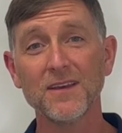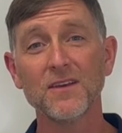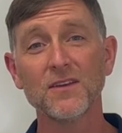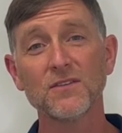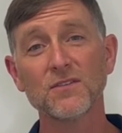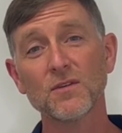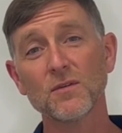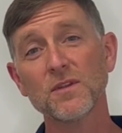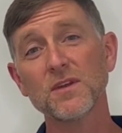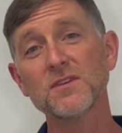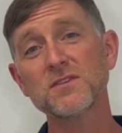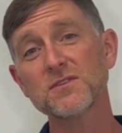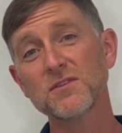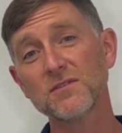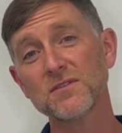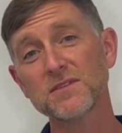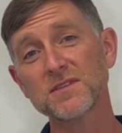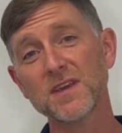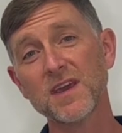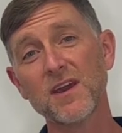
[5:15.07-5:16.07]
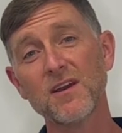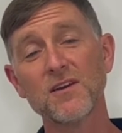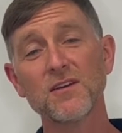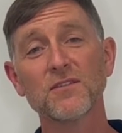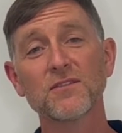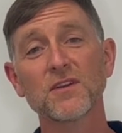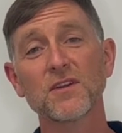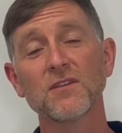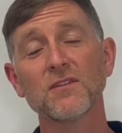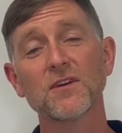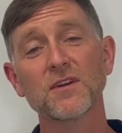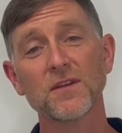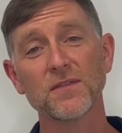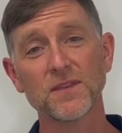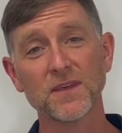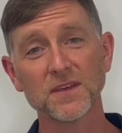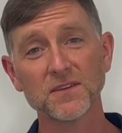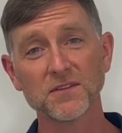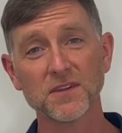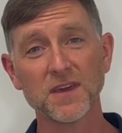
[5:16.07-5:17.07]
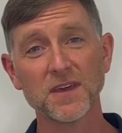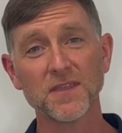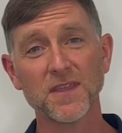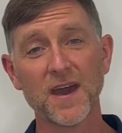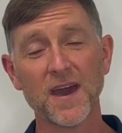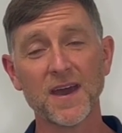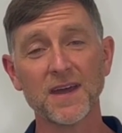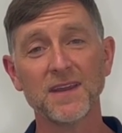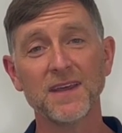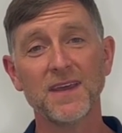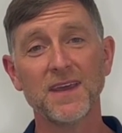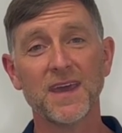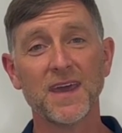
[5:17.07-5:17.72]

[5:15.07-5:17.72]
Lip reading: So the insurance carrier is going to look at things like that,